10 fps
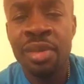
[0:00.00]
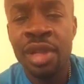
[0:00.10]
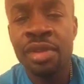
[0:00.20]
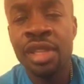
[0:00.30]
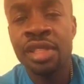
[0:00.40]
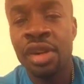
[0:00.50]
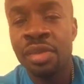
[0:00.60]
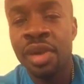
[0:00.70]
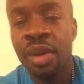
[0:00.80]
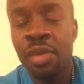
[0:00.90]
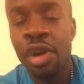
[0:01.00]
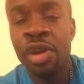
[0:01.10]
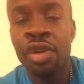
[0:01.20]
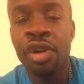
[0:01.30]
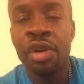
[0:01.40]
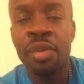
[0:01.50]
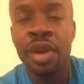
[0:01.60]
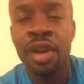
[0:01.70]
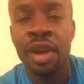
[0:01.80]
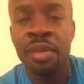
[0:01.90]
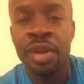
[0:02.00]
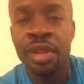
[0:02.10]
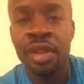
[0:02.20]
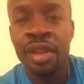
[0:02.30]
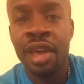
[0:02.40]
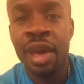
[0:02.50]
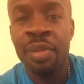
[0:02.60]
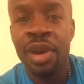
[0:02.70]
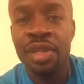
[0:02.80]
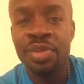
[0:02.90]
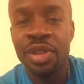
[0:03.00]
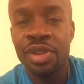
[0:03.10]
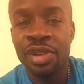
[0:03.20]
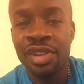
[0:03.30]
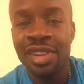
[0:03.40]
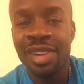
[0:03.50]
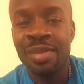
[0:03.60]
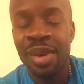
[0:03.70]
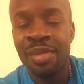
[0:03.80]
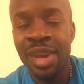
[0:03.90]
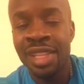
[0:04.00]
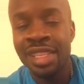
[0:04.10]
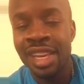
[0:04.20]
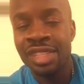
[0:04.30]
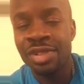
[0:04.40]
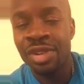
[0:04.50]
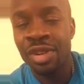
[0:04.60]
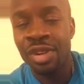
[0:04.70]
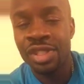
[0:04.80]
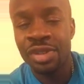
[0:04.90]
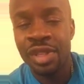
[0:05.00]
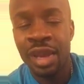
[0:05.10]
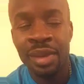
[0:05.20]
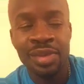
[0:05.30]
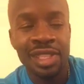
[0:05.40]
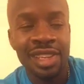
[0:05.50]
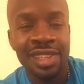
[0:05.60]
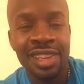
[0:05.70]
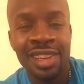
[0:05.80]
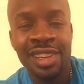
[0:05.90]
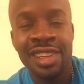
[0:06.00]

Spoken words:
anybody who doesn't know me, I'm MrOkome. I'm an app entrepreneur. Manny is actually also in apps, and